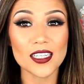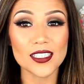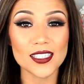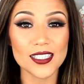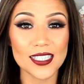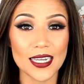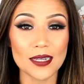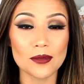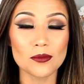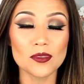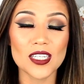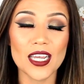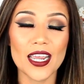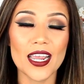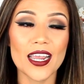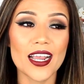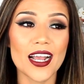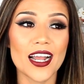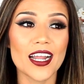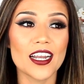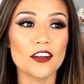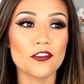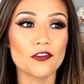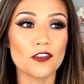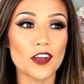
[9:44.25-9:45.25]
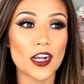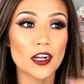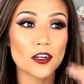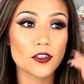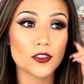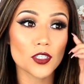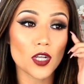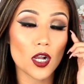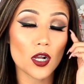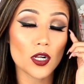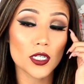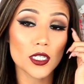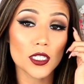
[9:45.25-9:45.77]
that same day I
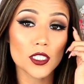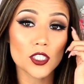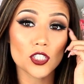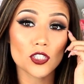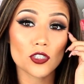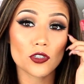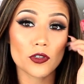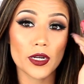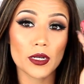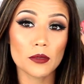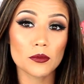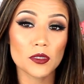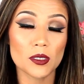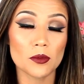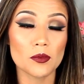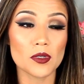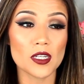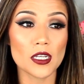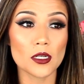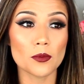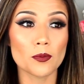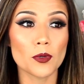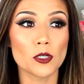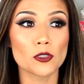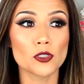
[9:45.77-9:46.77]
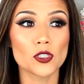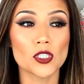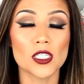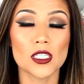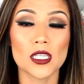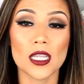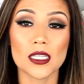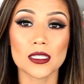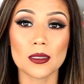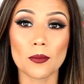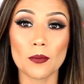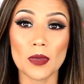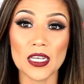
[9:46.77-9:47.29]
found on Instagram, somebody had
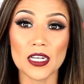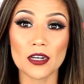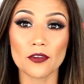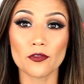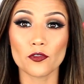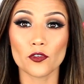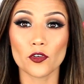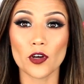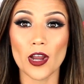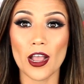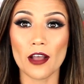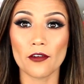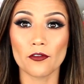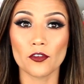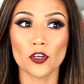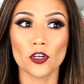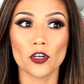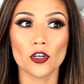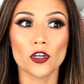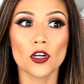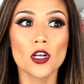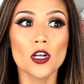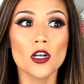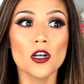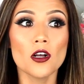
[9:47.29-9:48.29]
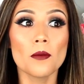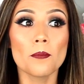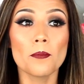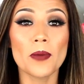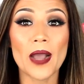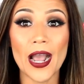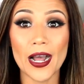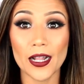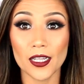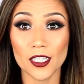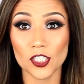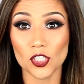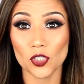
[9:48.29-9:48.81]
posted that the Makeup Forever
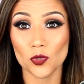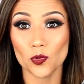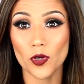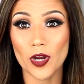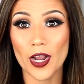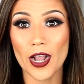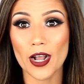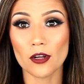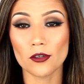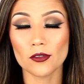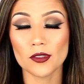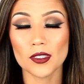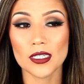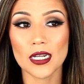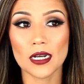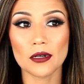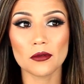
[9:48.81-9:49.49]
palettes were out.